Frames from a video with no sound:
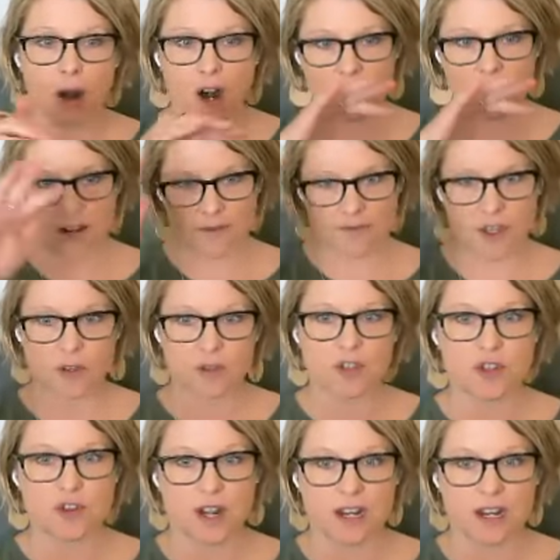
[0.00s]
part of
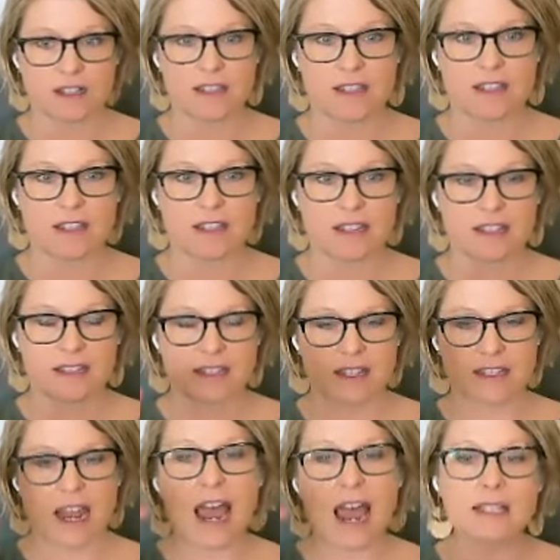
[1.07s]
those traits. It's
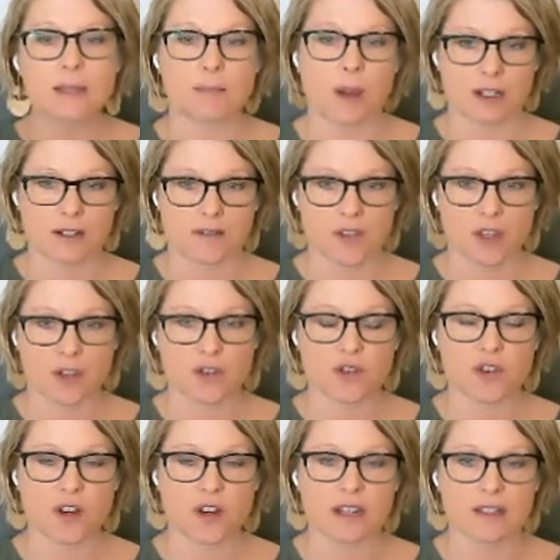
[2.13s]
an aspect of those
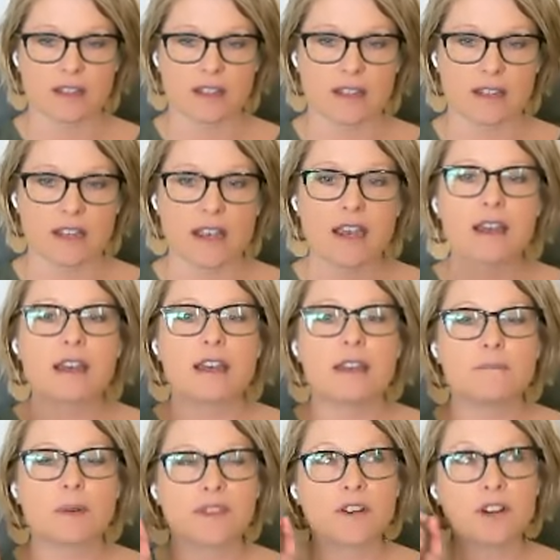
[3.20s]
traits.
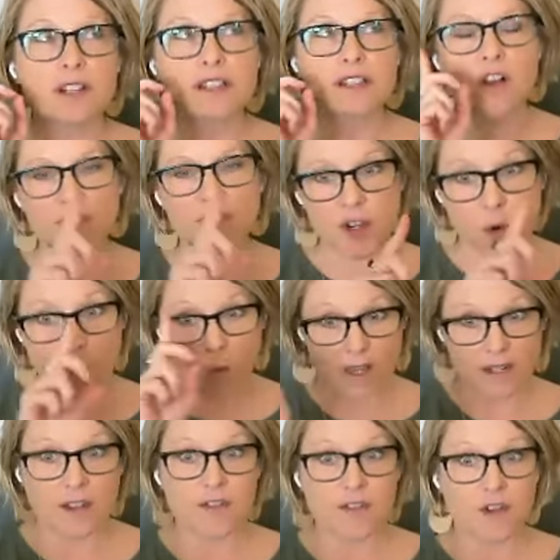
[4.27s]
But there is also
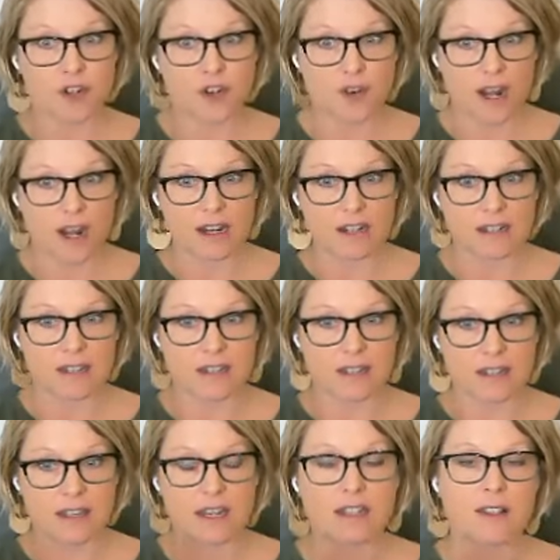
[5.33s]
one other trait
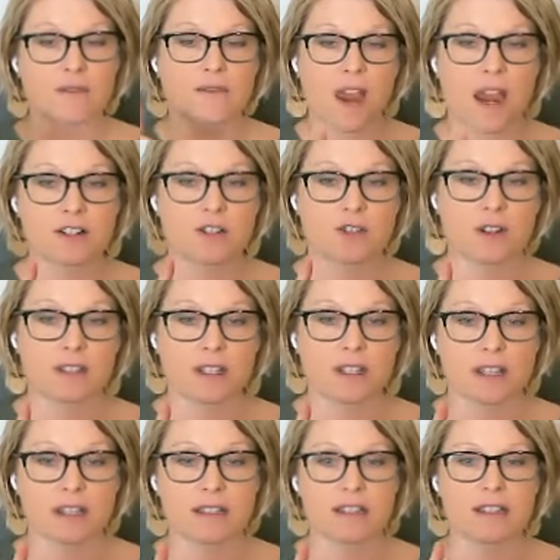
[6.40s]
that is a factor in
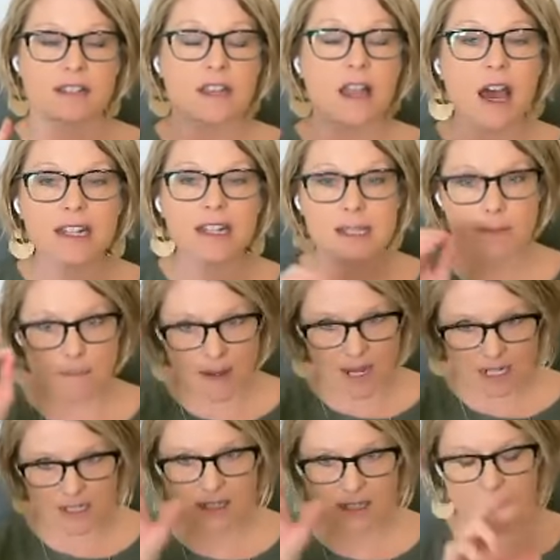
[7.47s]
this, not as
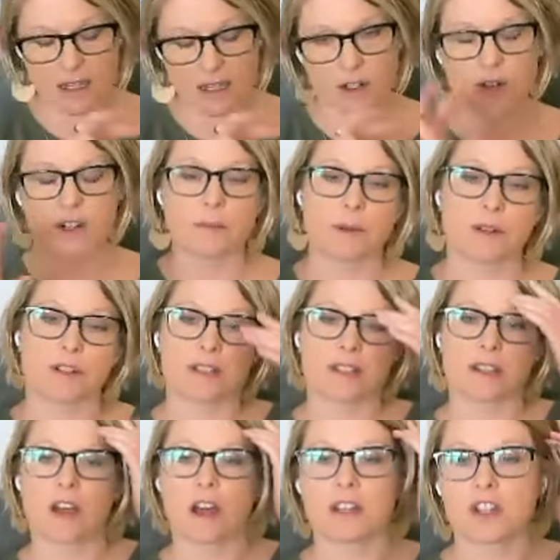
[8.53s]
big as
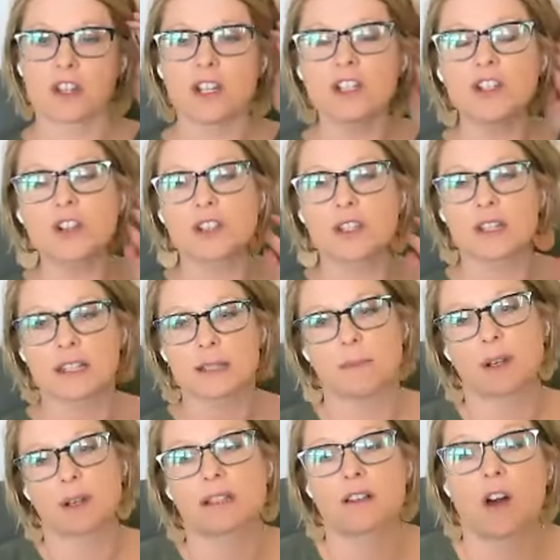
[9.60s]
agreeableness and conscientiousness,
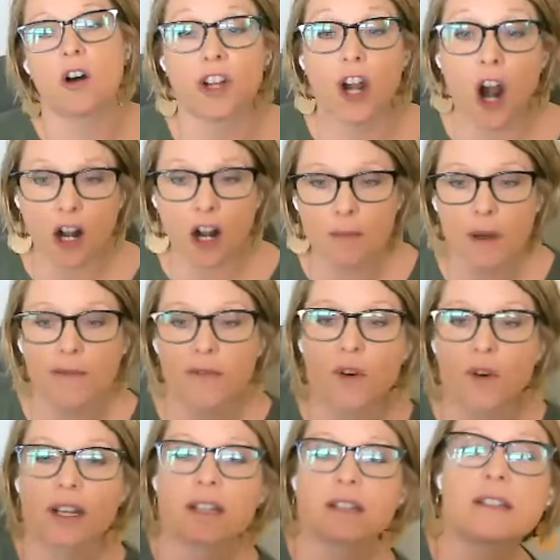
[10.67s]
but it's called harm
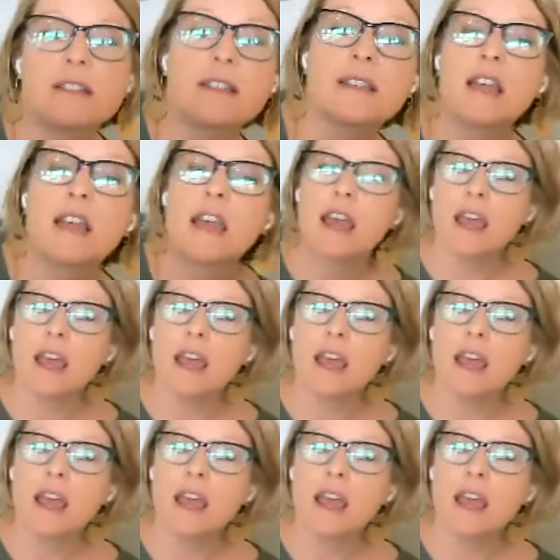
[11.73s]
avoidance.